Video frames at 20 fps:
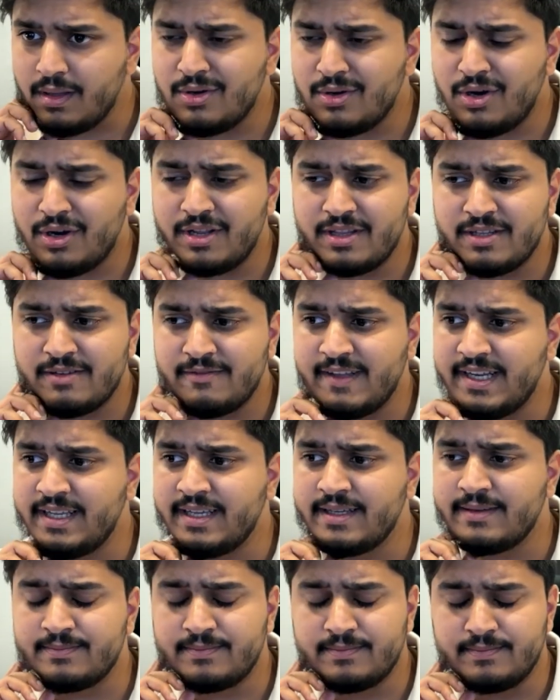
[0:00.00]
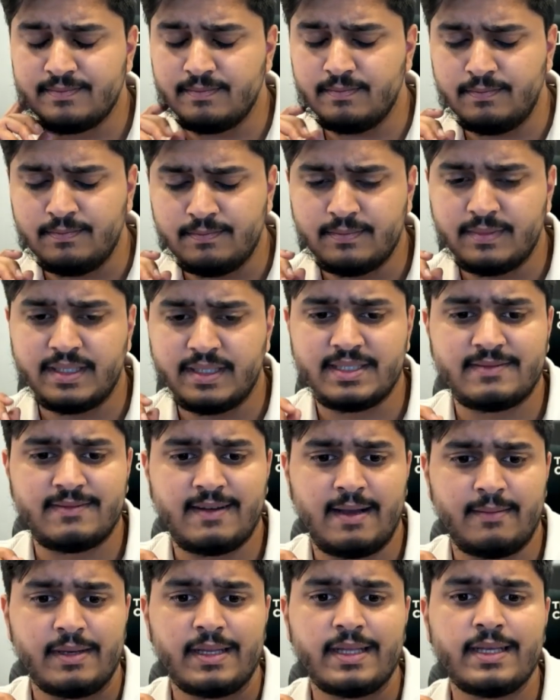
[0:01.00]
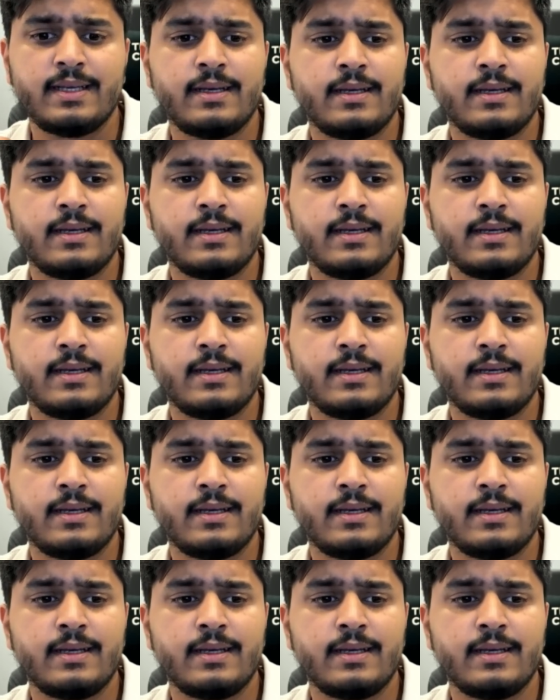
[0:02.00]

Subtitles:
in a very rich family,